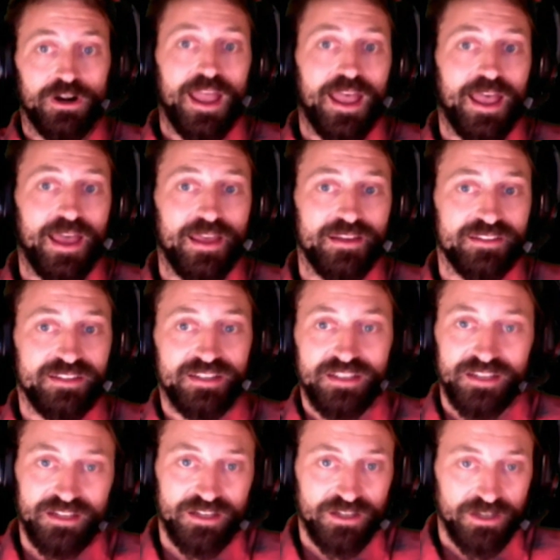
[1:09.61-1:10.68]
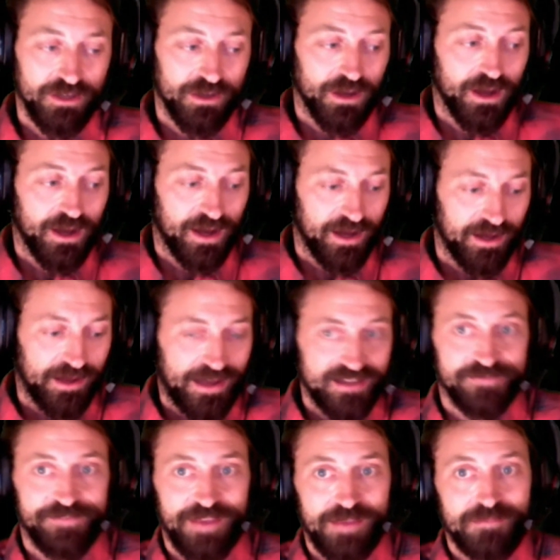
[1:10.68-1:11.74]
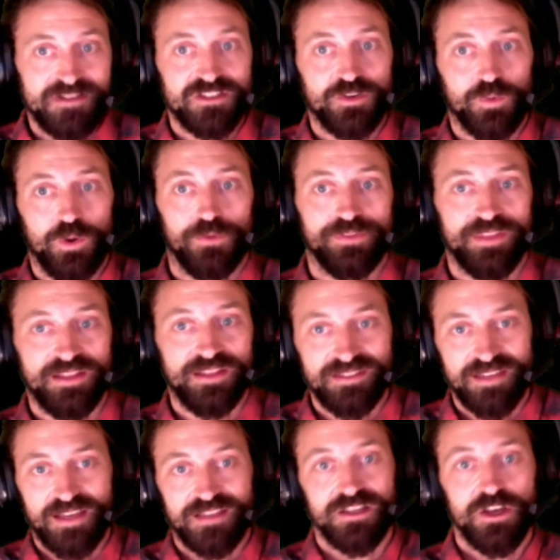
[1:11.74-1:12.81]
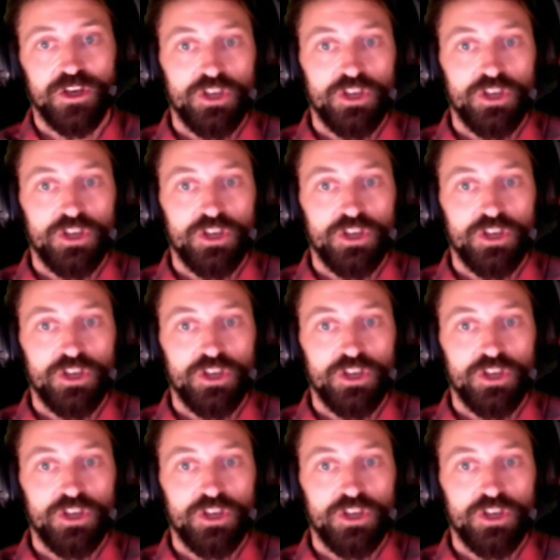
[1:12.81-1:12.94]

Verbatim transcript: and he uh, has a famous quote that says,